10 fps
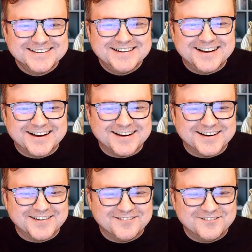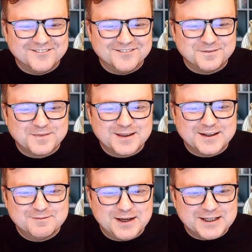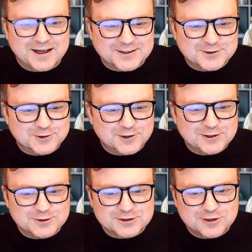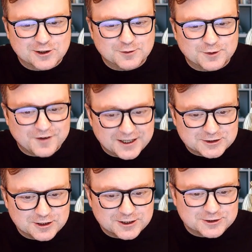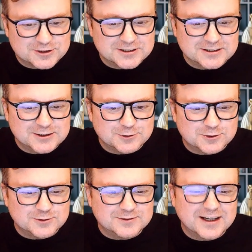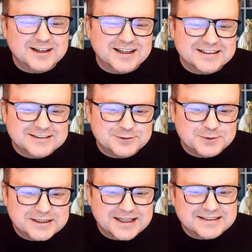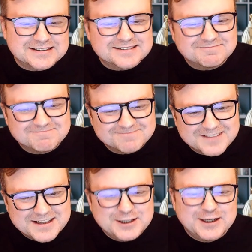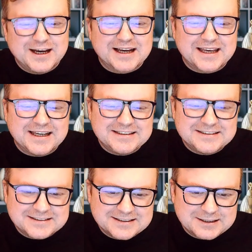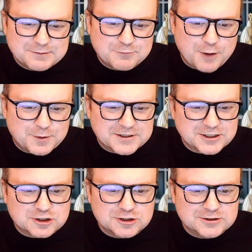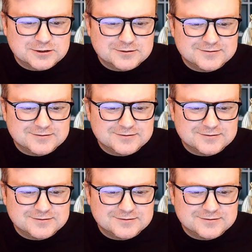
Many high school graduates struggle with financial literacy due to, okay, so we get, again, repetition,